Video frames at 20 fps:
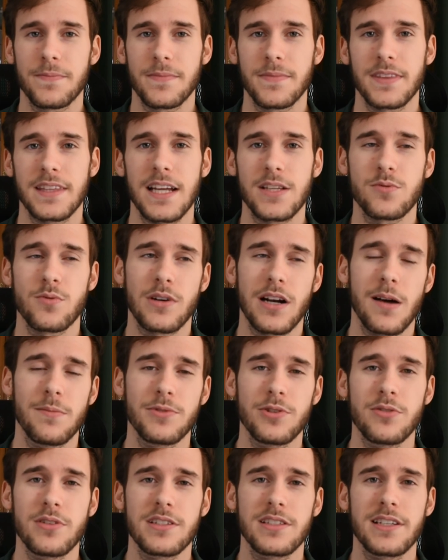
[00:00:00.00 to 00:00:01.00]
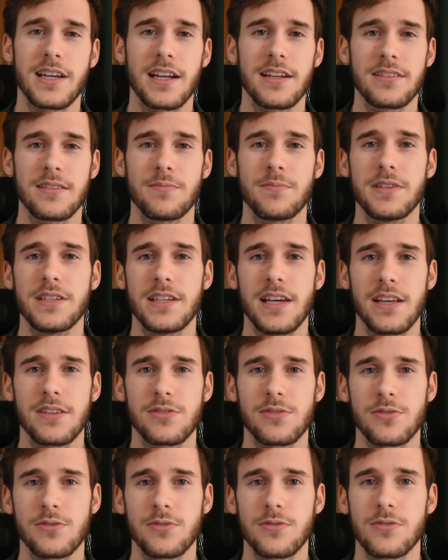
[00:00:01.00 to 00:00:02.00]
That's what I'm doing to get into PA
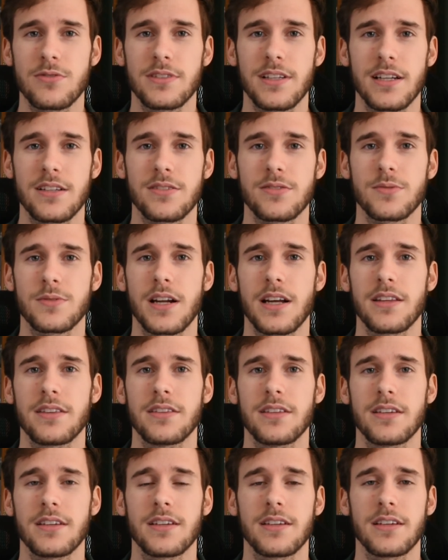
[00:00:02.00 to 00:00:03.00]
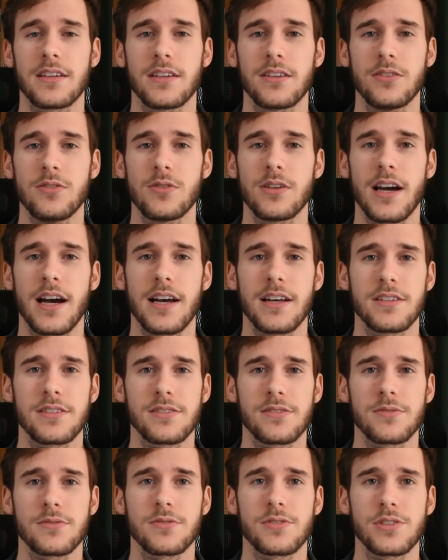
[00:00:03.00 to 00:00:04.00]
school, and that's what I think you
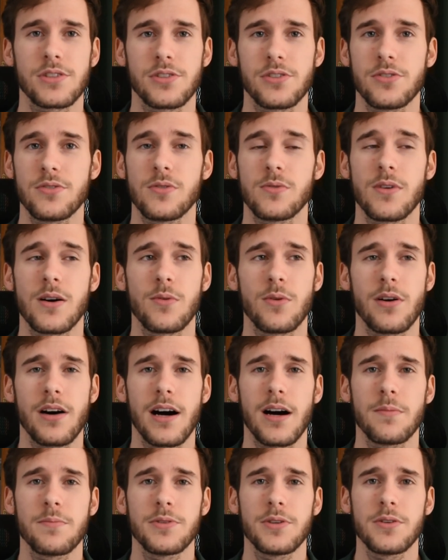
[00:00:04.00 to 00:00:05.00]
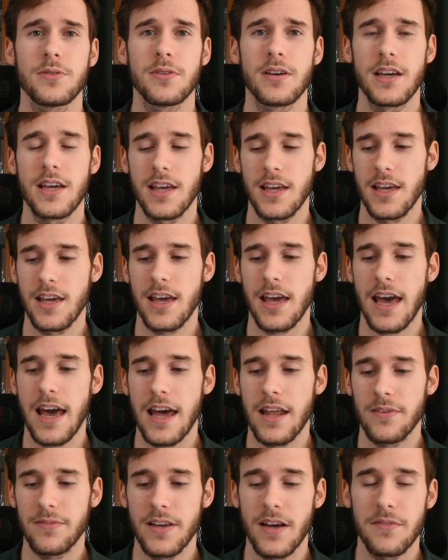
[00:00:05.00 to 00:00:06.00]
guys should do and what will help you.
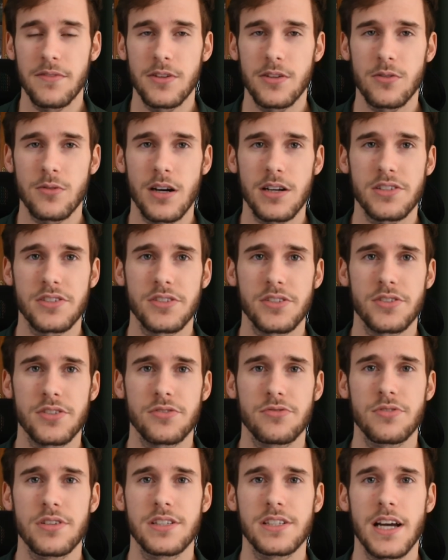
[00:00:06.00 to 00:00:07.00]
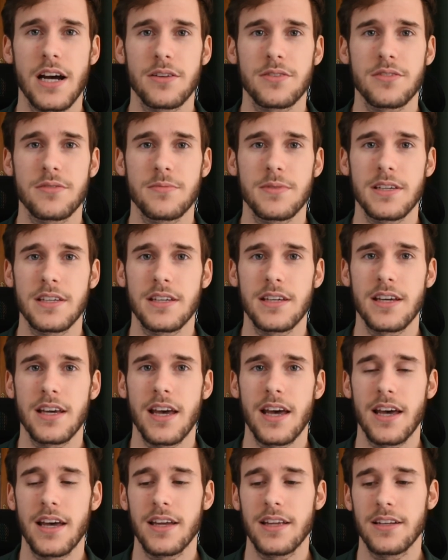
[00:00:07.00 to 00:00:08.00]
And if you have any questions, just reach out to me.
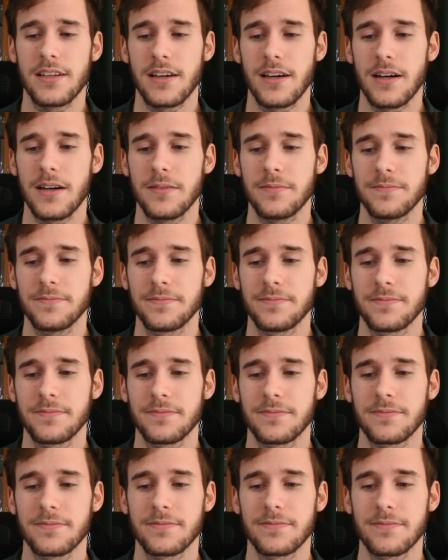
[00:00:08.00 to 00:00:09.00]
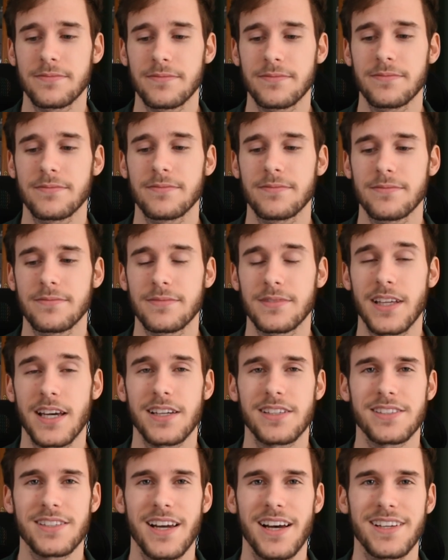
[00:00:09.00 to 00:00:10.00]
And
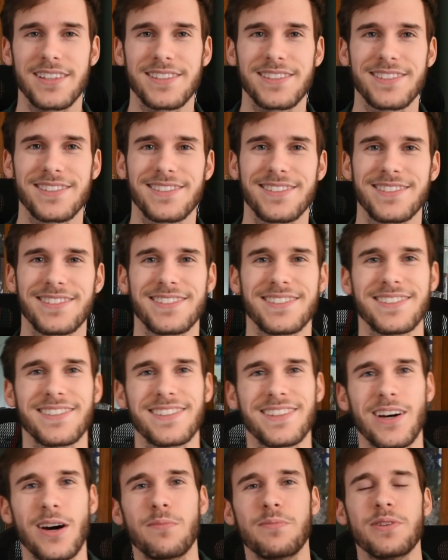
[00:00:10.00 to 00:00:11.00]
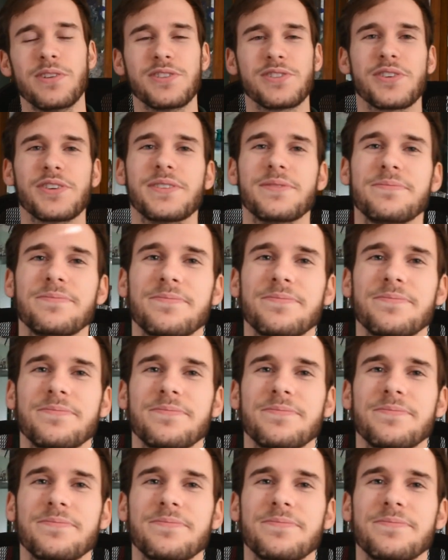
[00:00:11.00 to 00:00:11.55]
thanks, guys. Hope you enjoyed.